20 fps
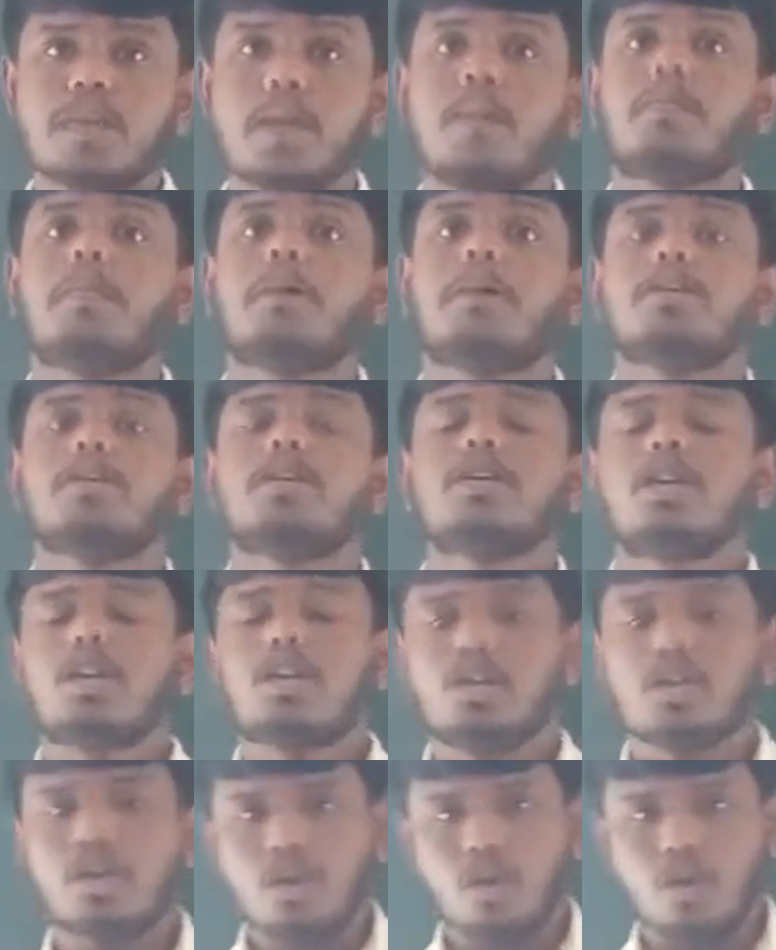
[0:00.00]
But in
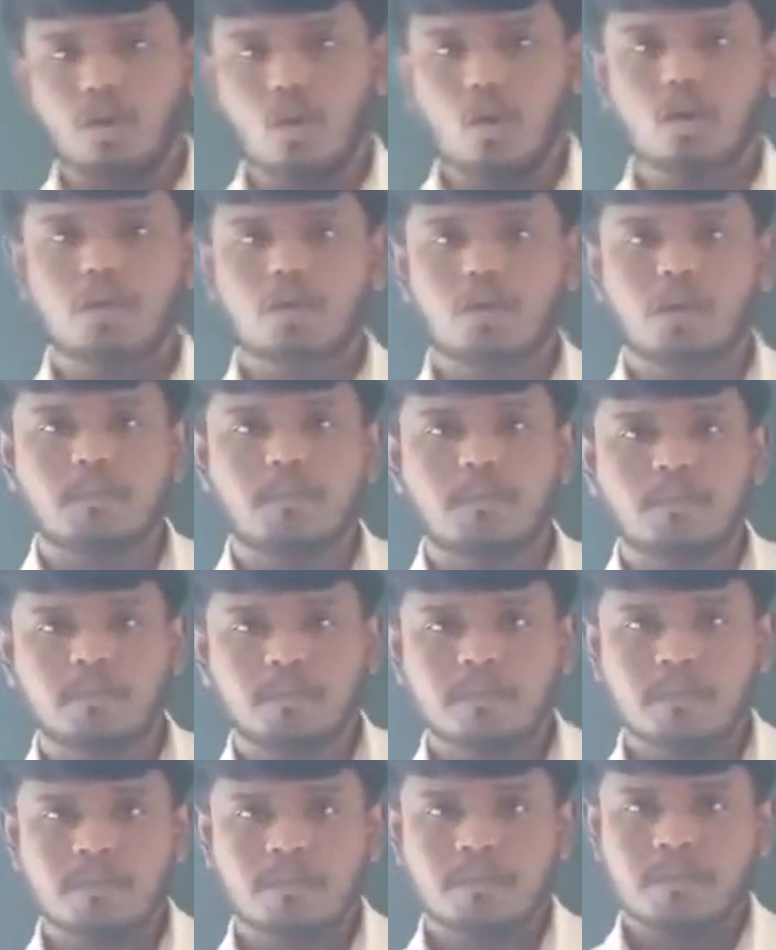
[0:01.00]
the long
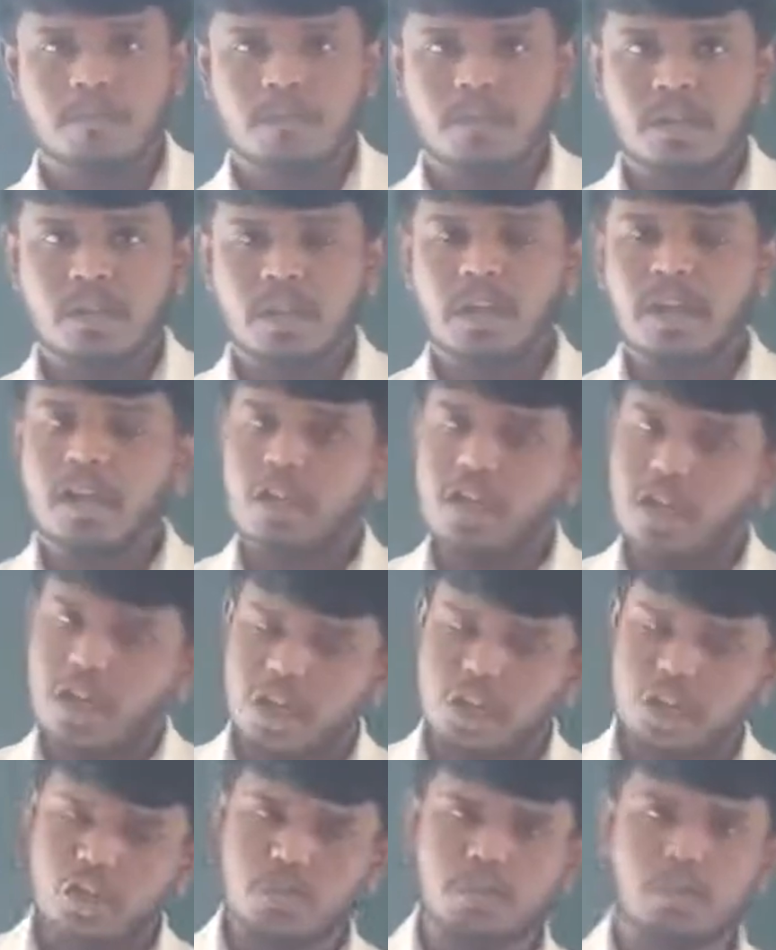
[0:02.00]
term, it
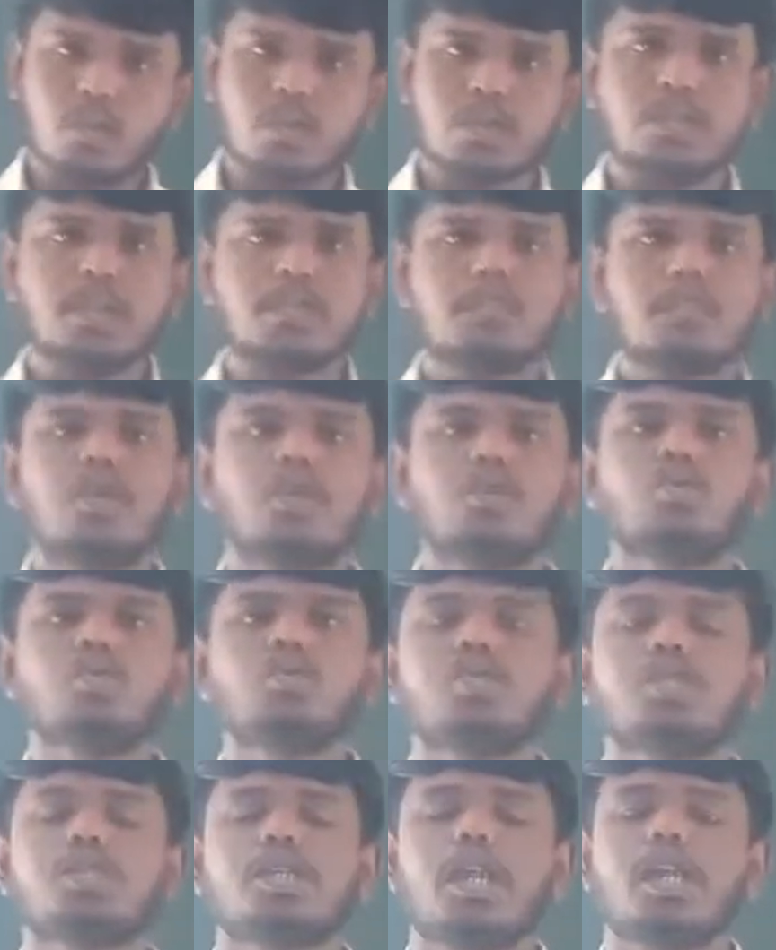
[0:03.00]
is possible
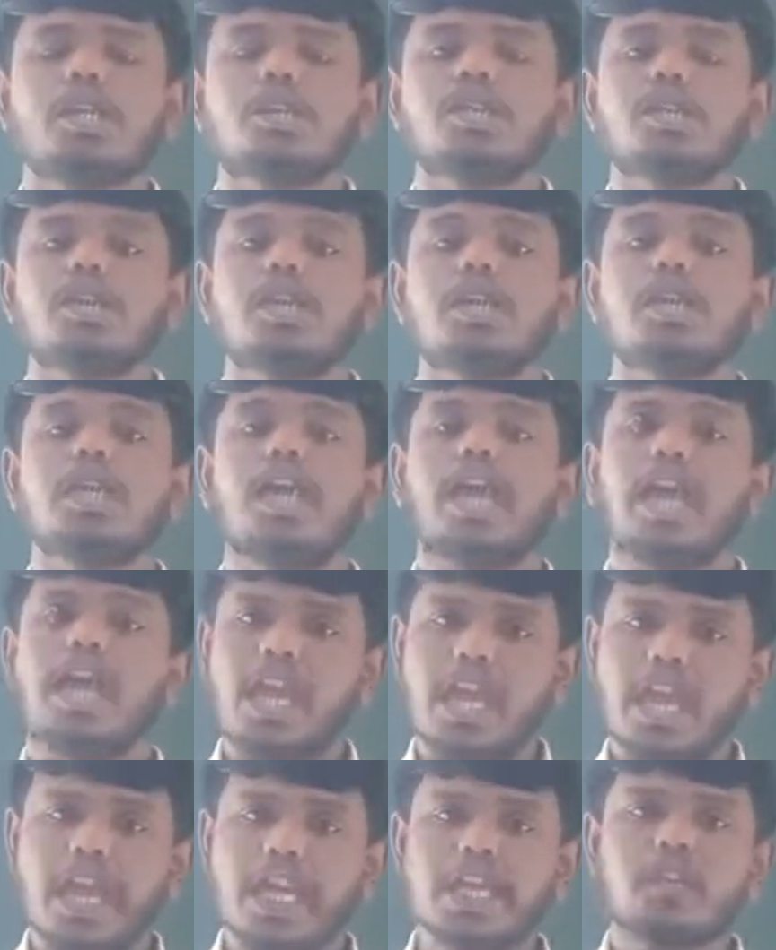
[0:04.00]
to change in
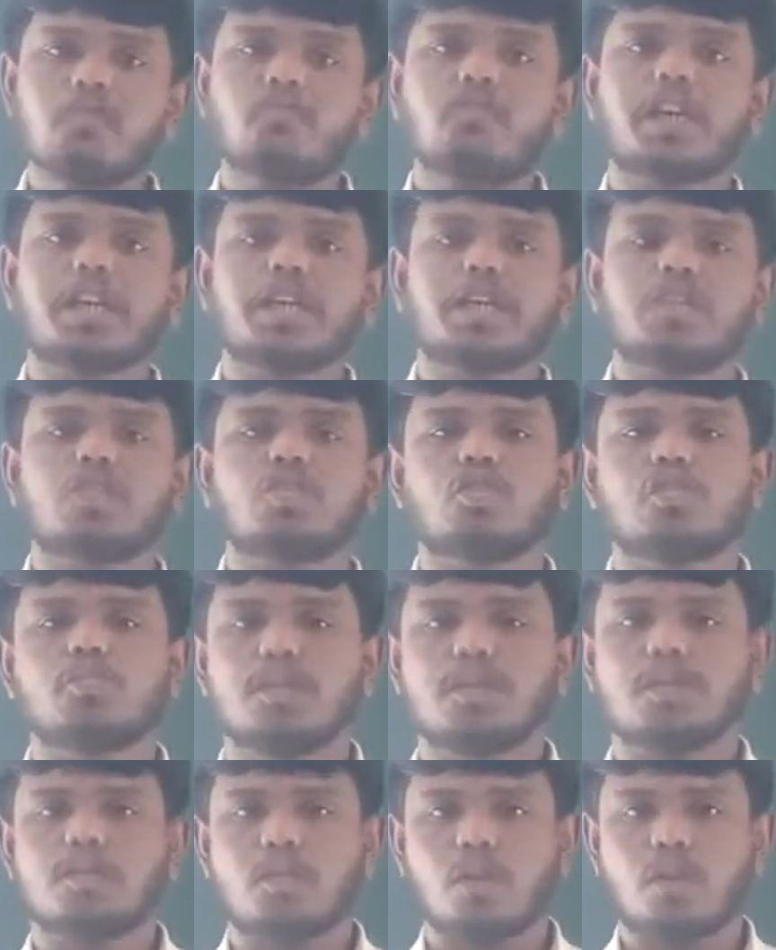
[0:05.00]
any factors of
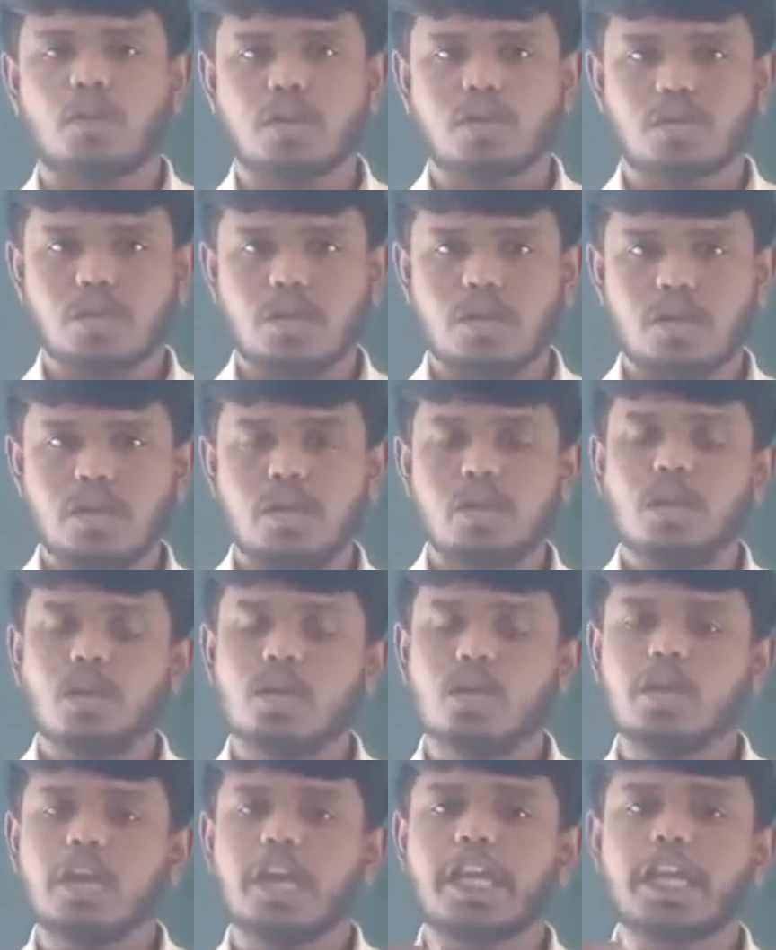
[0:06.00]
the production
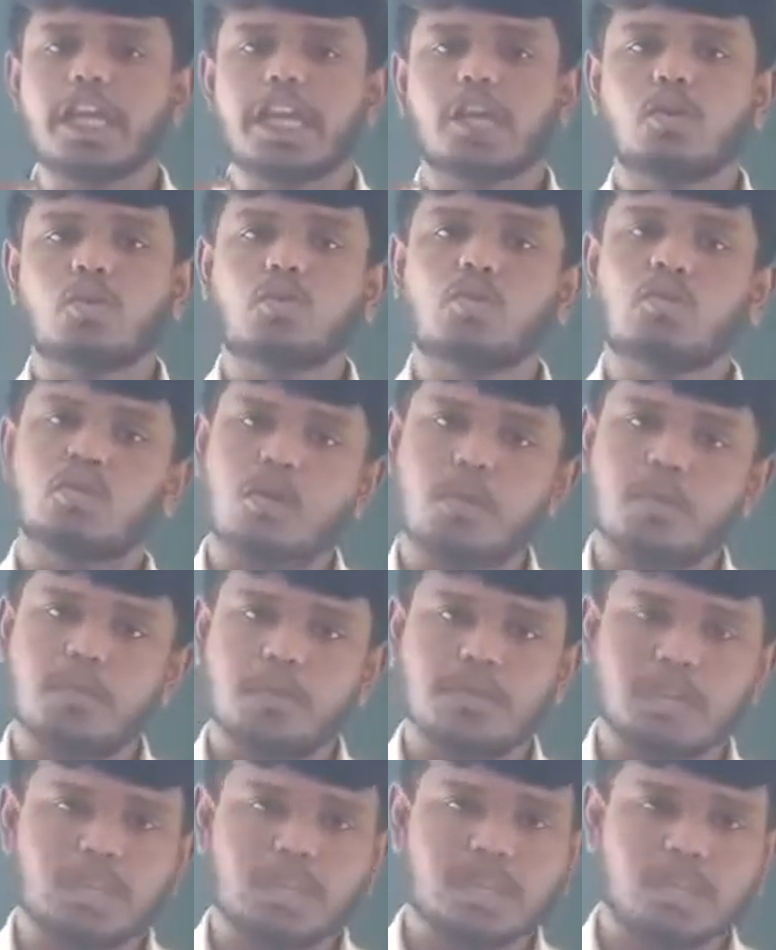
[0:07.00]
related to your
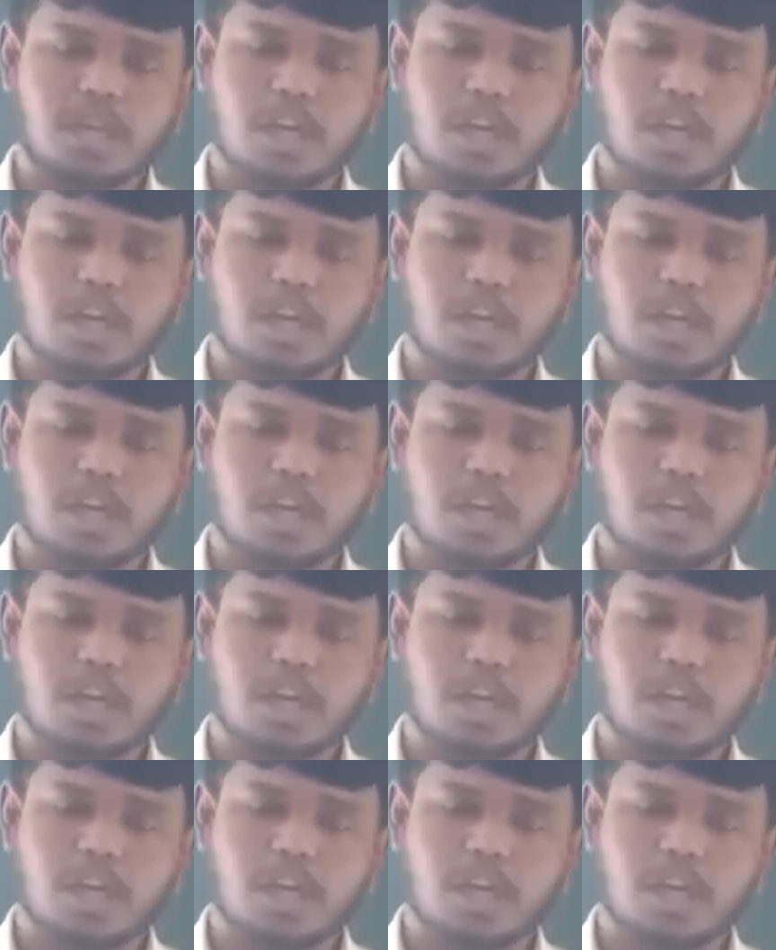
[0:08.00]
business